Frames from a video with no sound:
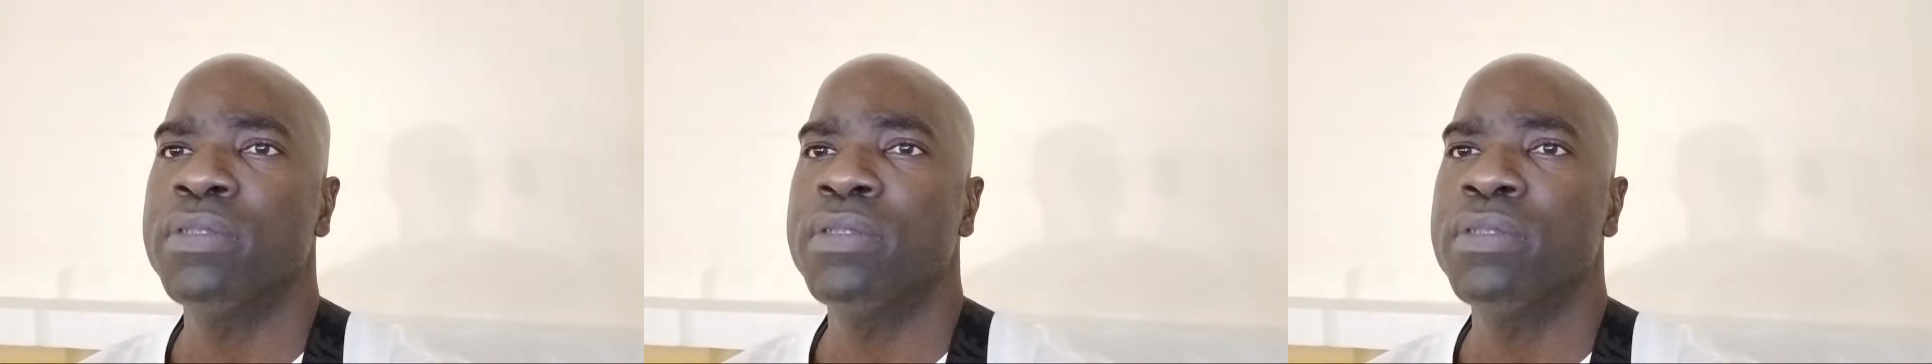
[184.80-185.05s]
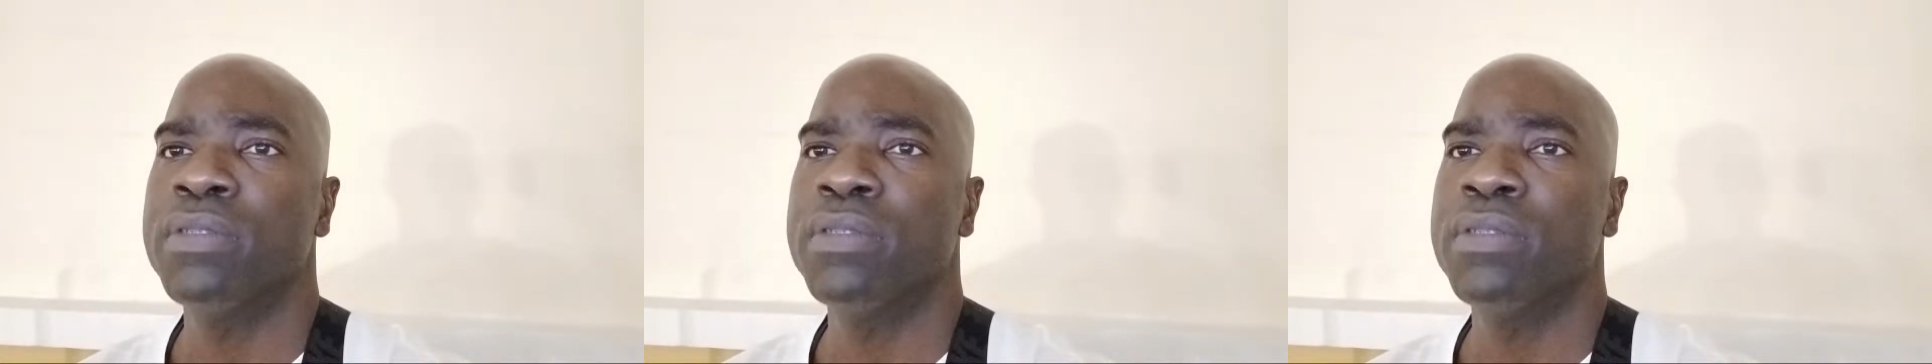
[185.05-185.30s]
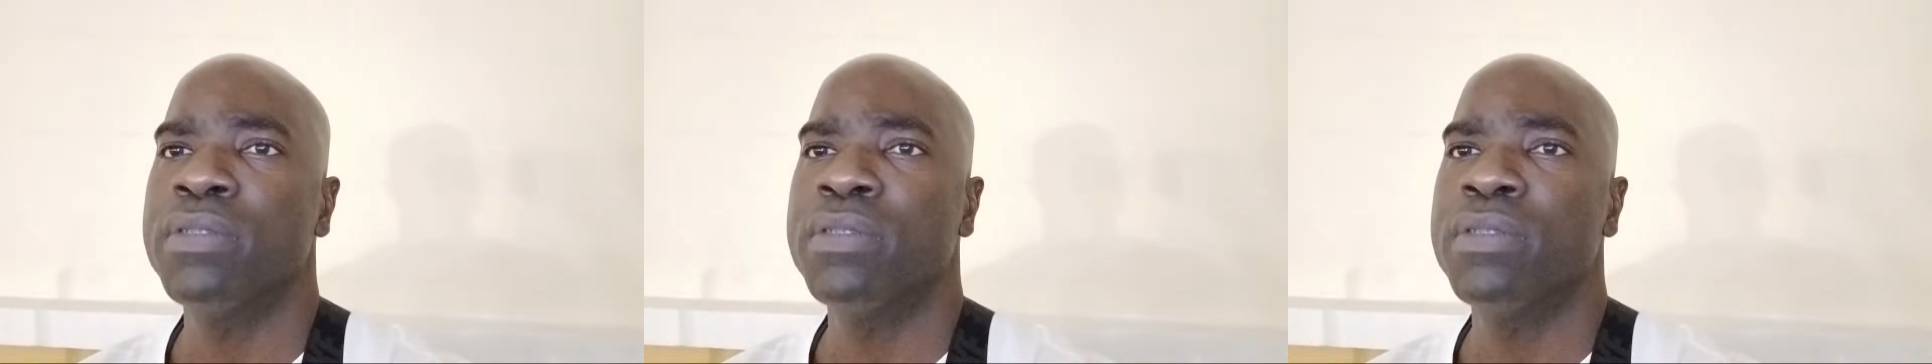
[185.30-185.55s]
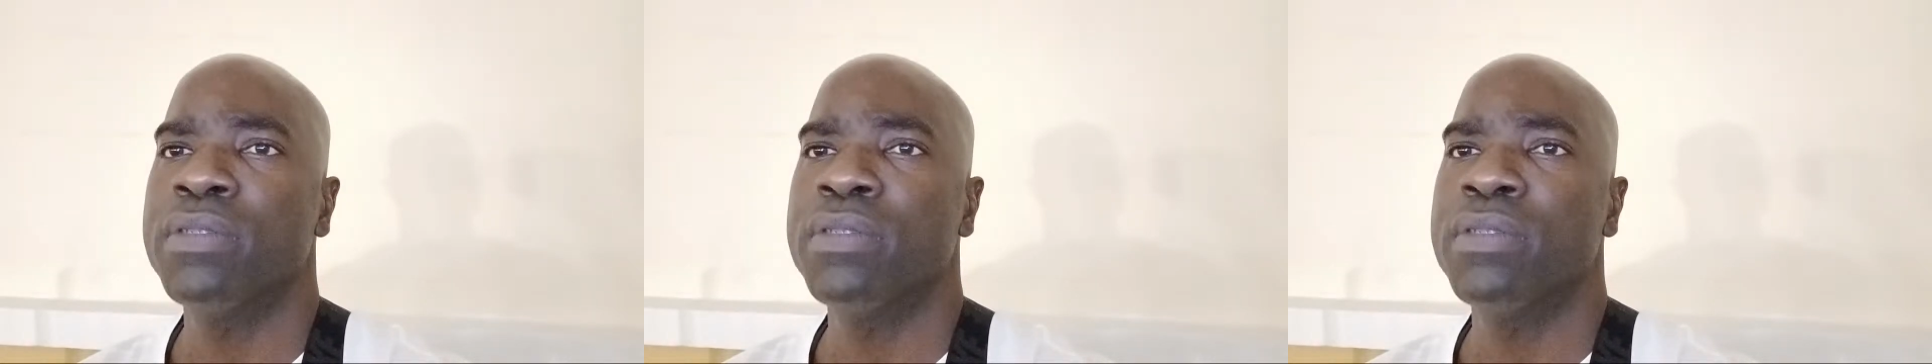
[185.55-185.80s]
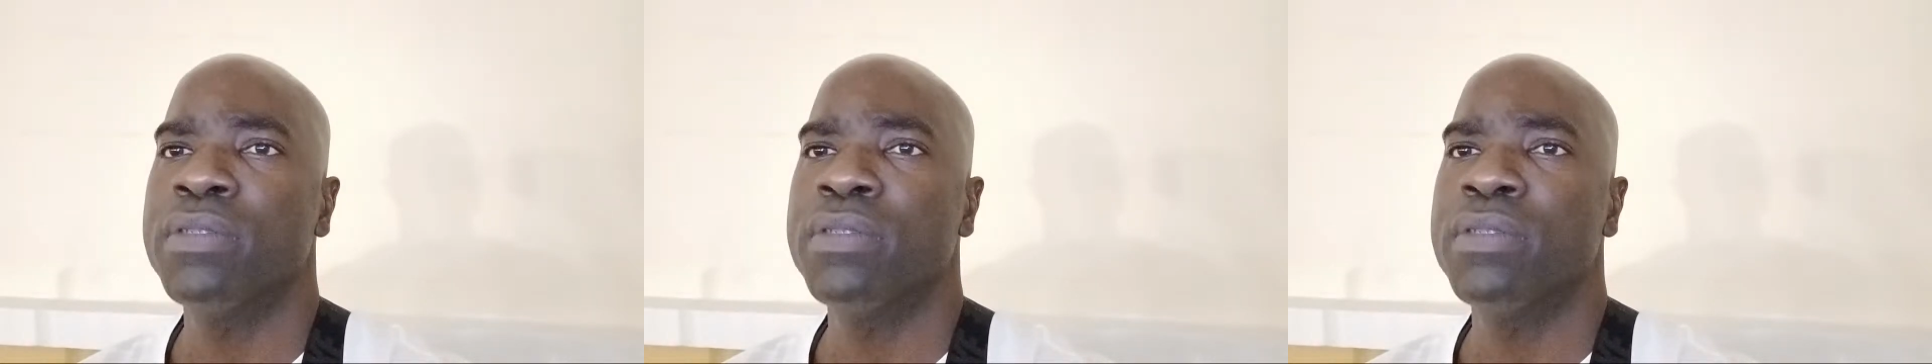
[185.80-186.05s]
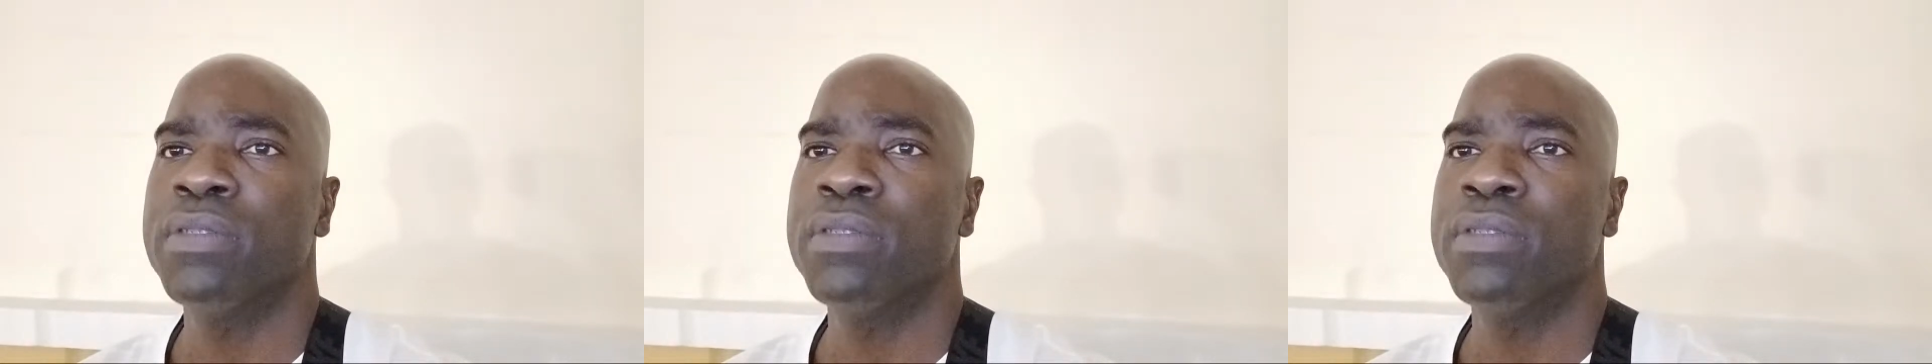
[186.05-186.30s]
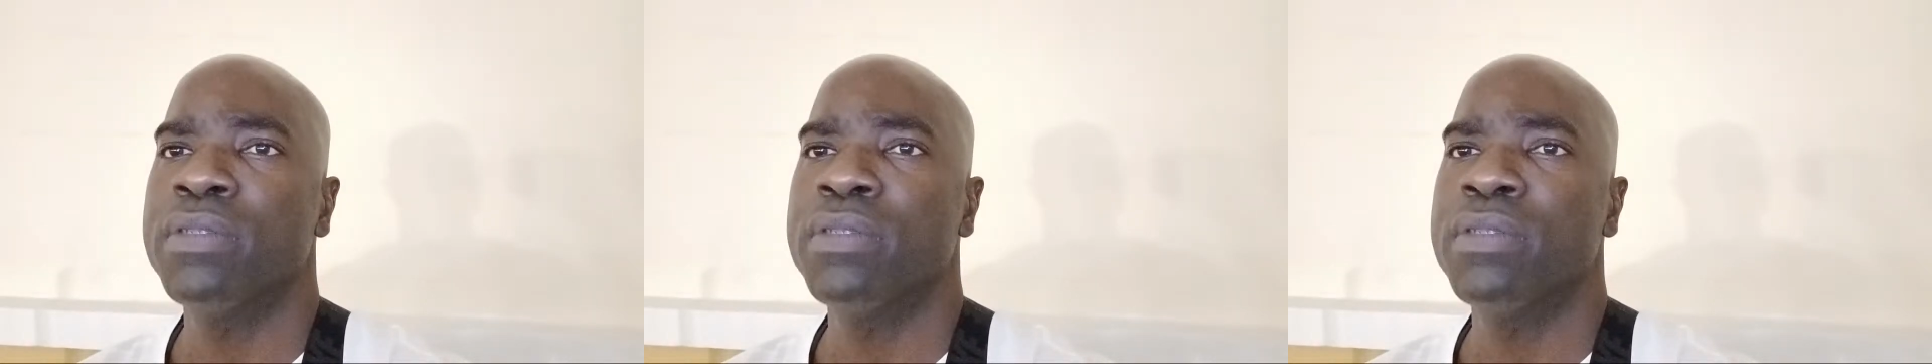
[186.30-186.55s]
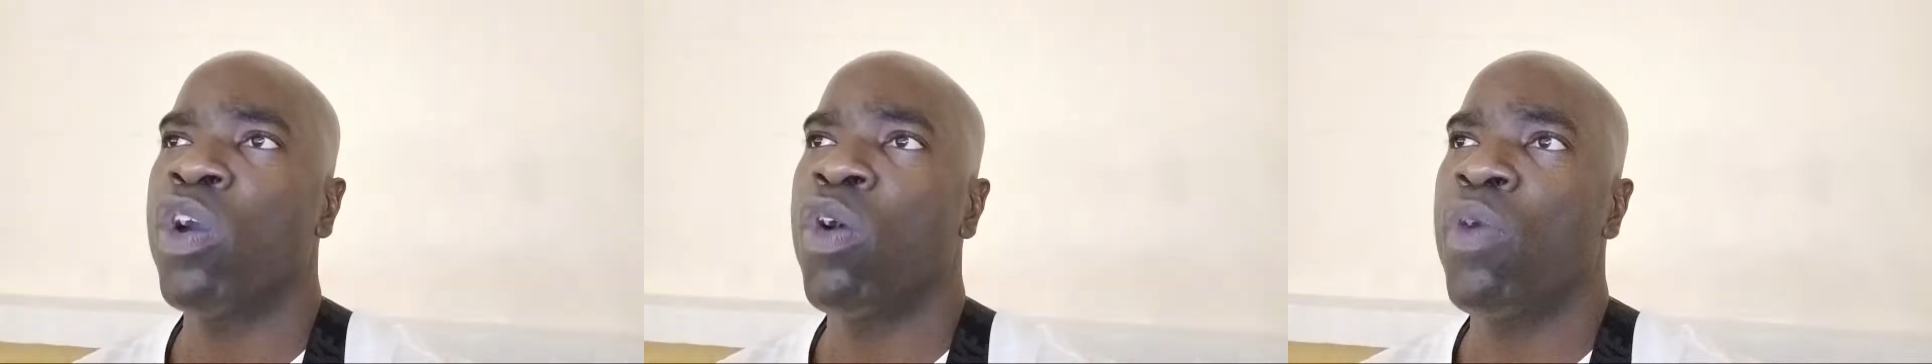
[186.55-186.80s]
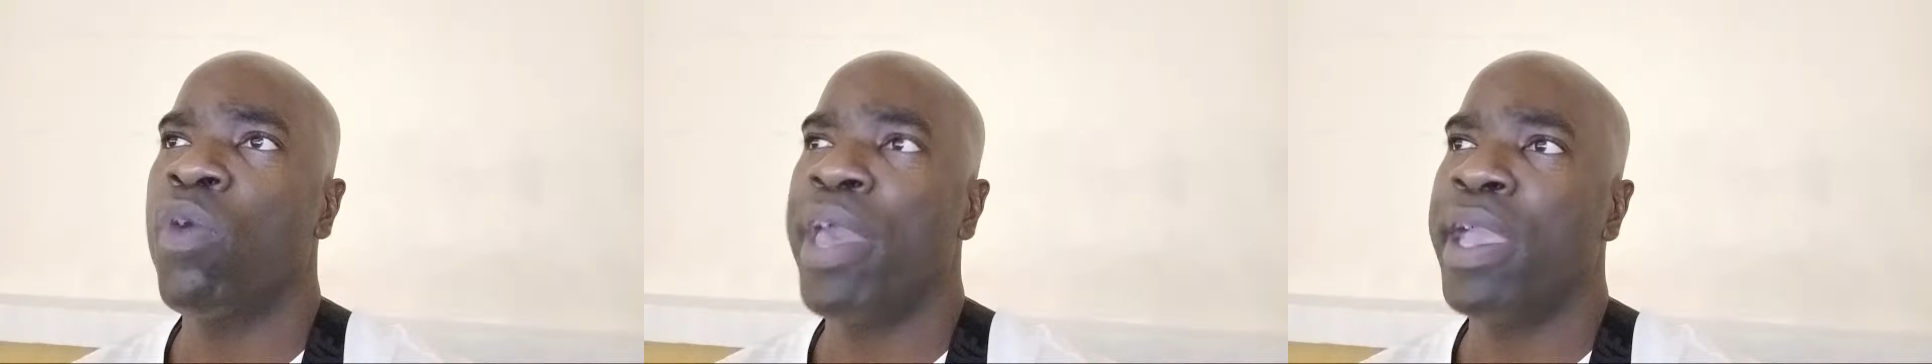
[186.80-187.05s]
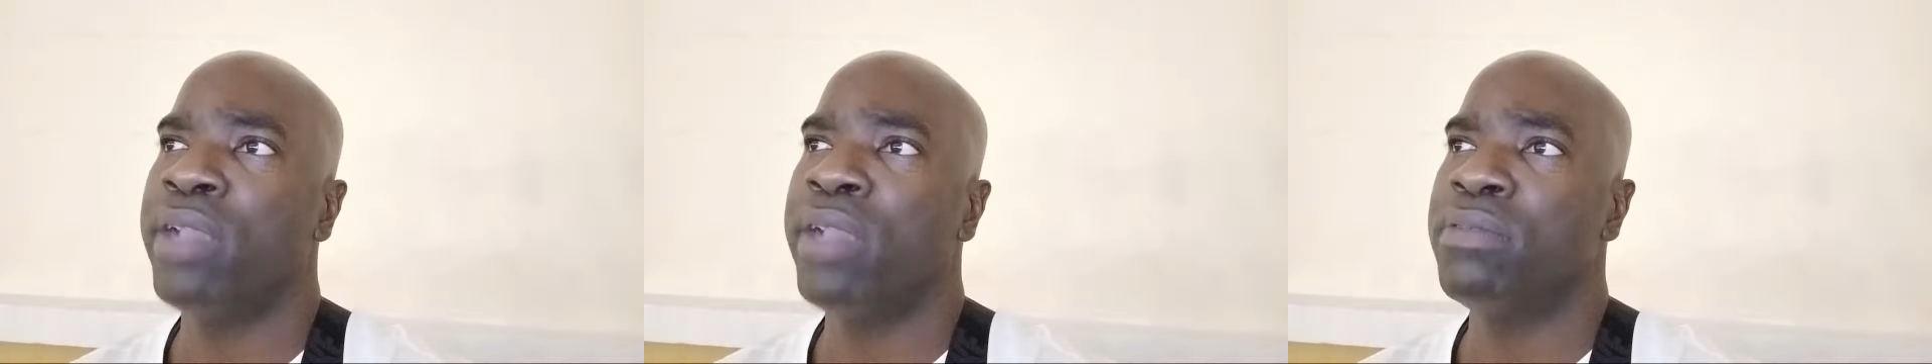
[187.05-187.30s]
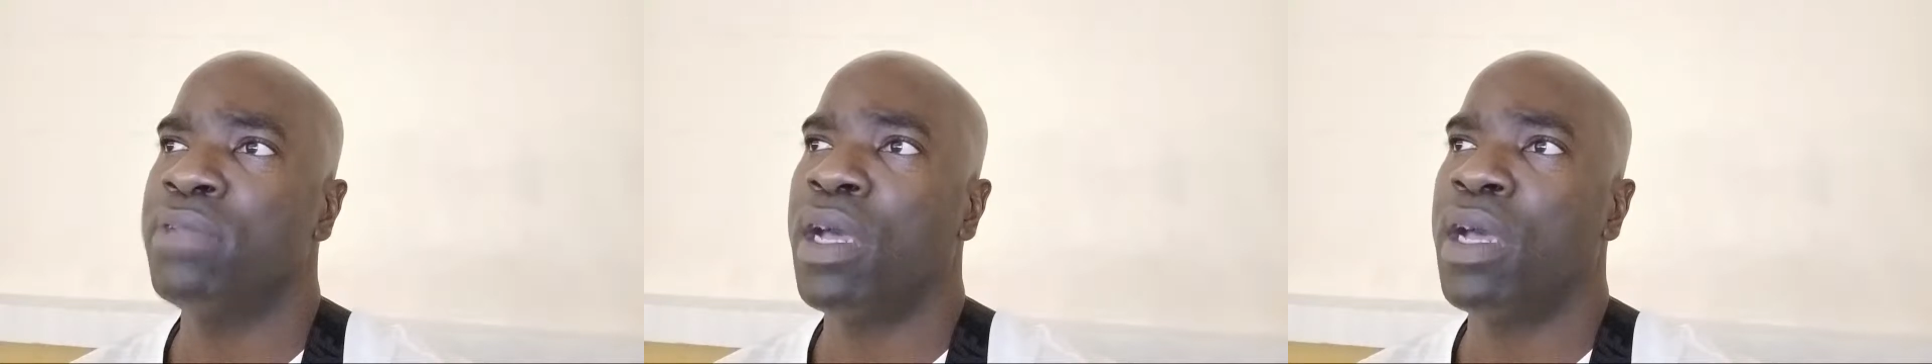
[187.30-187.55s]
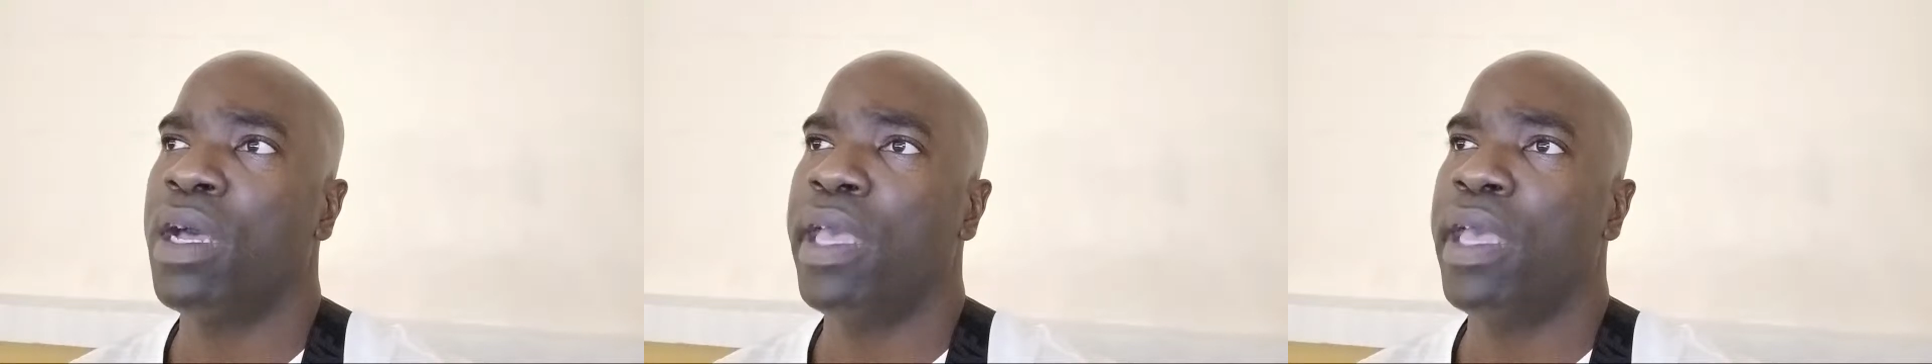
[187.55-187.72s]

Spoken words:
between Puerto Rico and